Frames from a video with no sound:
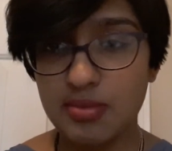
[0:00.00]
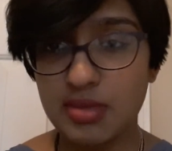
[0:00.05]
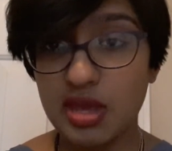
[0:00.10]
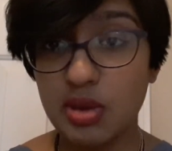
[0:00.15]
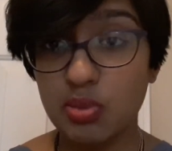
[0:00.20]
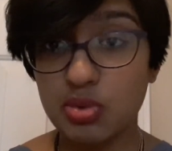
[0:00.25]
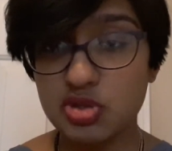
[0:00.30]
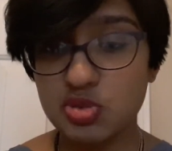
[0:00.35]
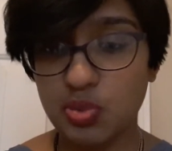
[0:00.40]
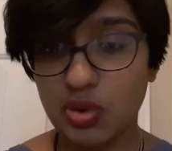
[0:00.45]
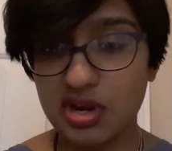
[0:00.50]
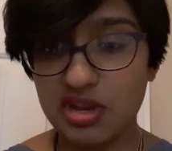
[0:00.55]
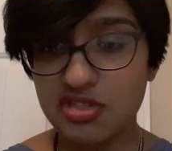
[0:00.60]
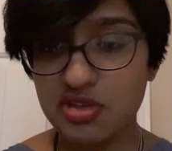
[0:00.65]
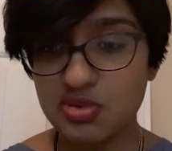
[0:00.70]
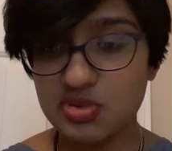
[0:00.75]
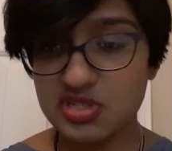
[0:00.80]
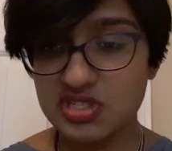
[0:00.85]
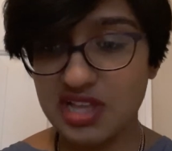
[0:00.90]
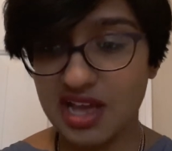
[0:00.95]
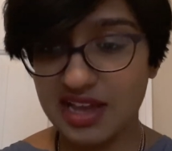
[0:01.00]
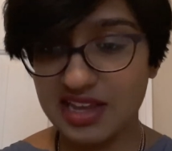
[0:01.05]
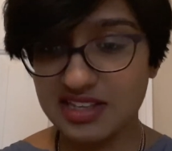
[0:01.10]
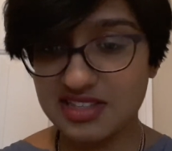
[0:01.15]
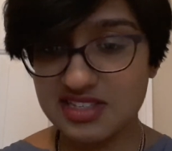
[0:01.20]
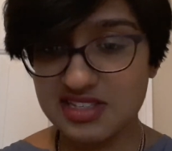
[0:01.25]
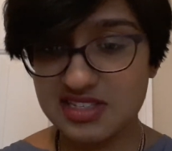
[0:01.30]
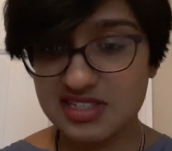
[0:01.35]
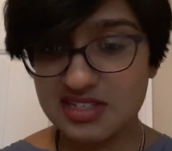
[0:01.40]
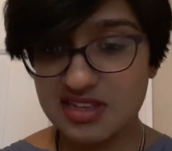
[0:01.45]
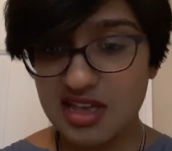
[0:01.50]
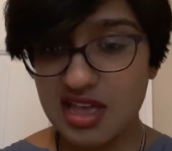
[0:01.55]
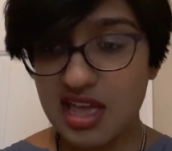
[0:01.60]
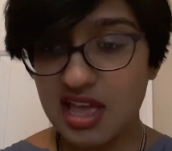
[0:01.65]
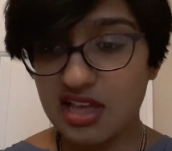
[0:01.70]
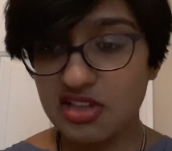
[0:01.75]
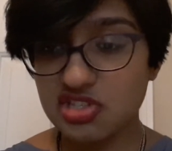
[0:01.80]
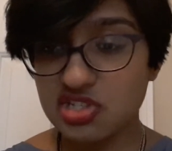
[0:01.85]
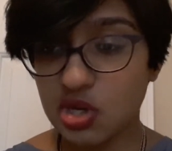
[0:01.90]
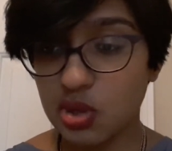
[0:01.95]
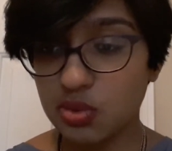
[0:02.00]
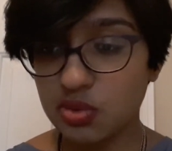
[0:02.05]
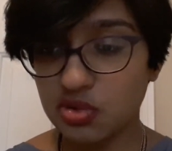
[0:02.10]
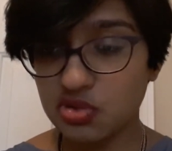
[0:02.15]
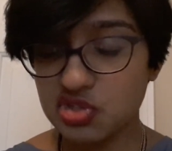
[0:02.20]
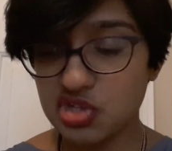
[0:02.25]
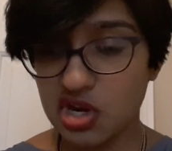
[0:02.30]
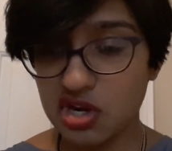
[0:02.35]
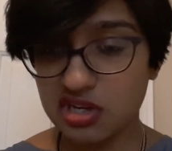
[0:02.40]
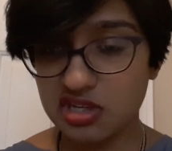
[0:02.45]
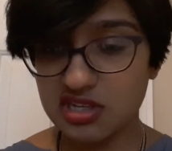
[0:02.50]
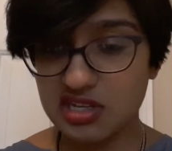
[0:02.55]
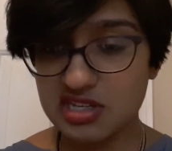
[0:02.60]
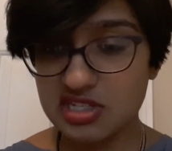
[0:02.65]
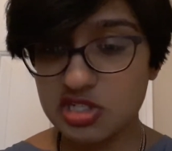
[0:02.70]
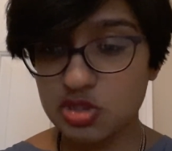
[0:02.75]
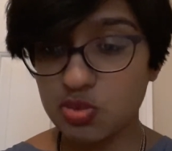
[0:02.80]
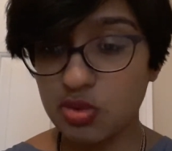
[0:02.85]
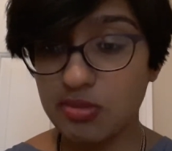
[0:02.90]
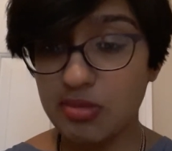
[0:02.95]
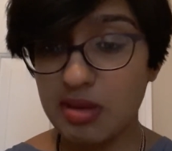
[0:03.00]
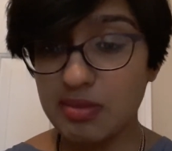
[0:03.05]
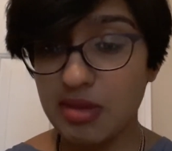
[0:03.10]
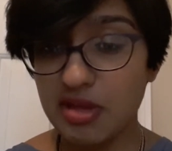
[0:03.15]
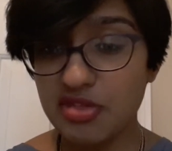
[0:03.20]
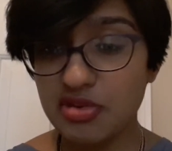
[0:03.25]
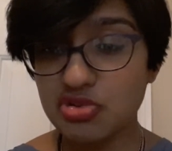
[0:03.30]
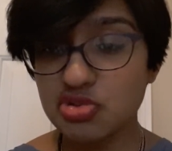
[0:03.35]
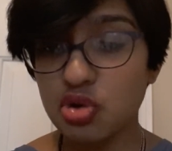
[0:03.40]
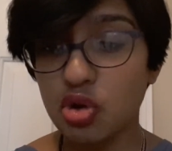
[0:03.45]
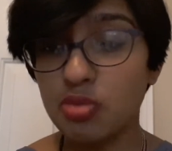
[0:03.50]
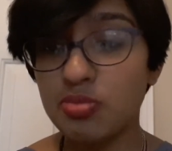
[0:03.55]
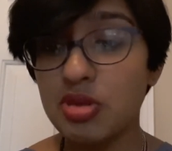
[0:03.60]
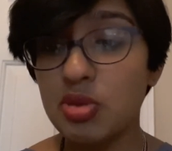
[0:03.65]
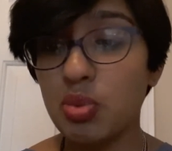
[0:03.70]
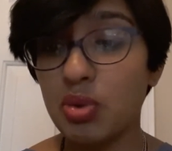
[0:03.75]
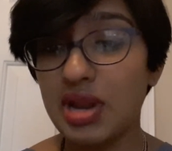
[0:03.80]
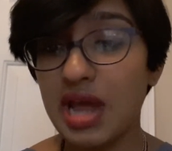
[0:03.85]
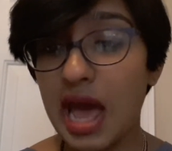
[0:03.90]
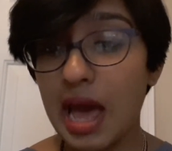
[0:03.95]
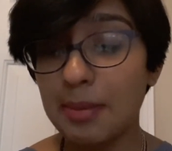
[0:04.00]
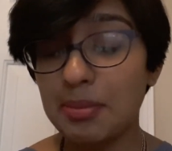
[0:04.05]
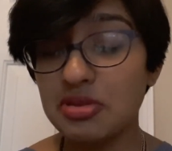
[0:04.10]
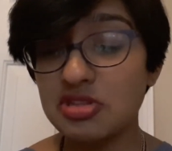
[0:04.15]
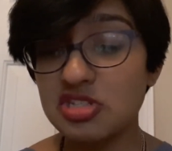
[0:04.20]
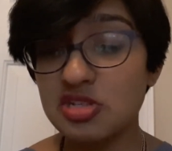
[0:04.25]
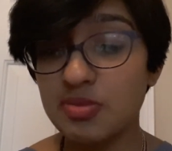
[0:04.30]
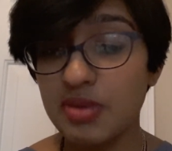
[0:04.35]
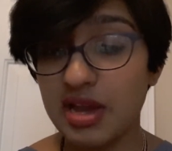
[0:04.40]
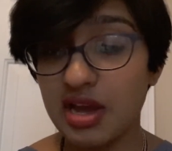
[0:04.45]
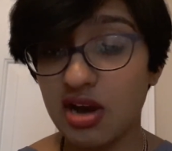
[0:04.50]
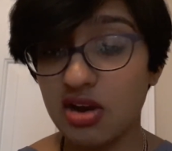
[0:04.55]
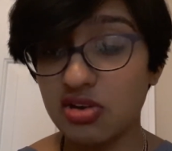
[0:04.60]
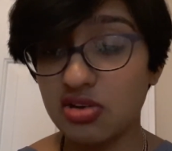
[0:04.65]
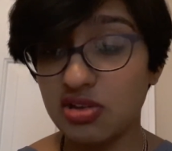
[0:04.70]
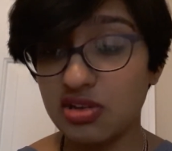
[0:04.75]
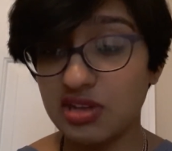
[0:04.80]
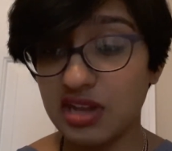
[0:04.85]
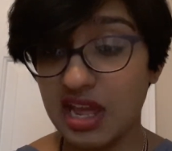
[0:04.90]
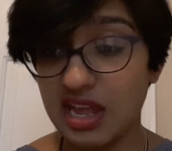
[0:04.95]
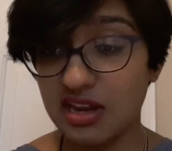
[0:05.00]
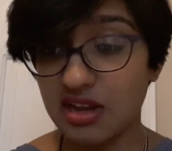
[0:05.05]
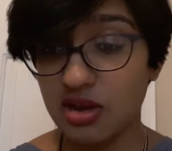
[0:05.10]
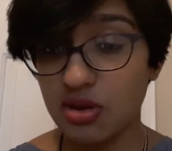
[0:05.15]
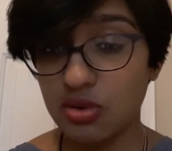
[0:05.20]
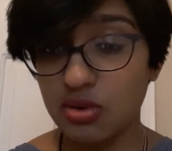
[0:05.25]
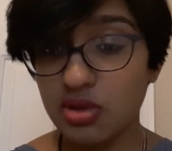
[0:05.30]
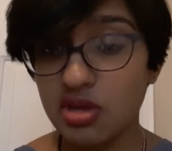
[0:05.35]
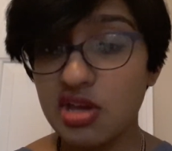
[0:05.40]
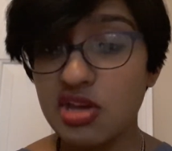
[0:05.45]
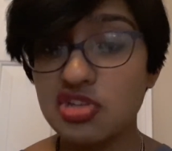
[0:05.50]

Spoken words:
It was one of those nights in total darkness when my mother told me what happened to my Uncle Neno.